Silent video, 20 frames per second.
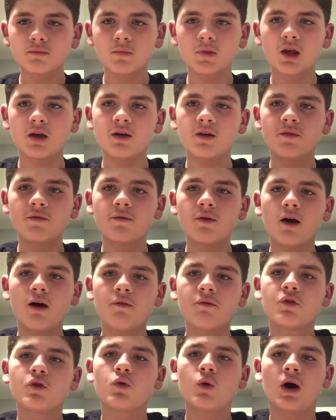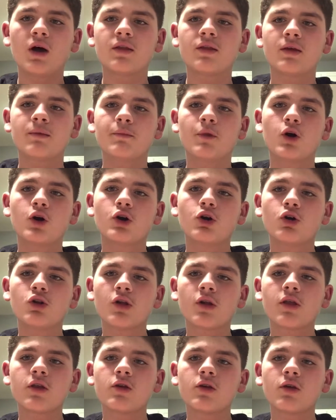it involves Quasimodo.
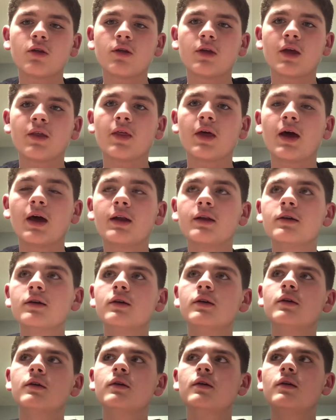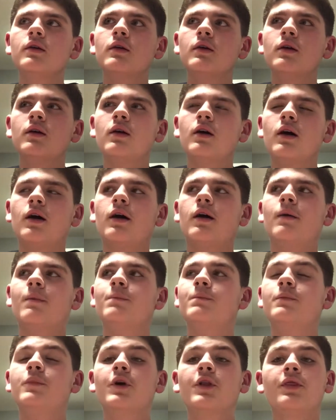Let's just say that.
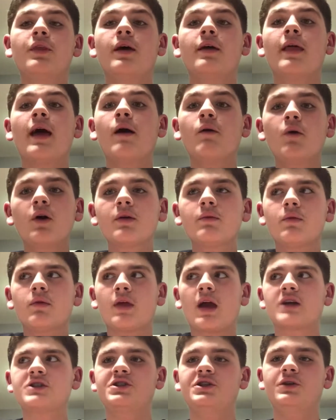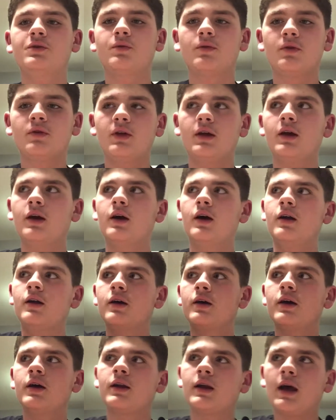But that one was actually really
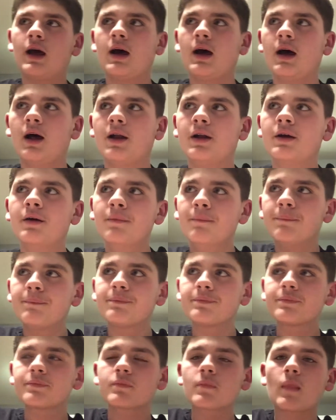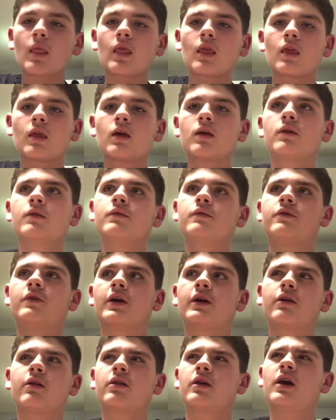good. It had
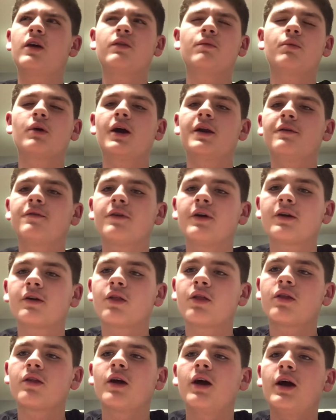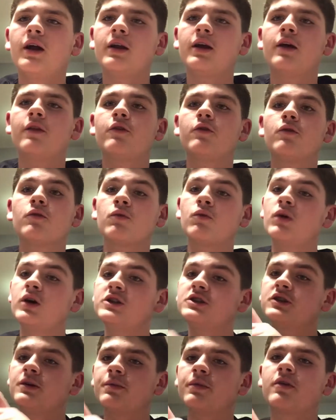Frankenstein, the Bride of Frankenstein, and there was
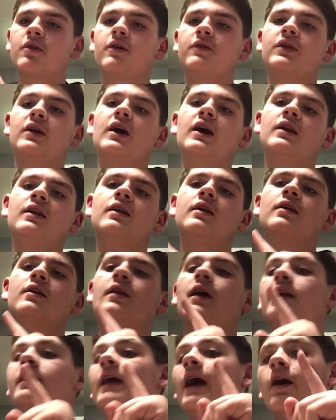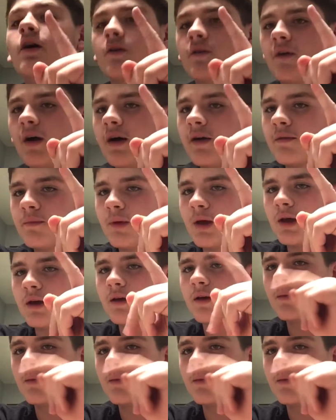one jump scare at the end that terrified me.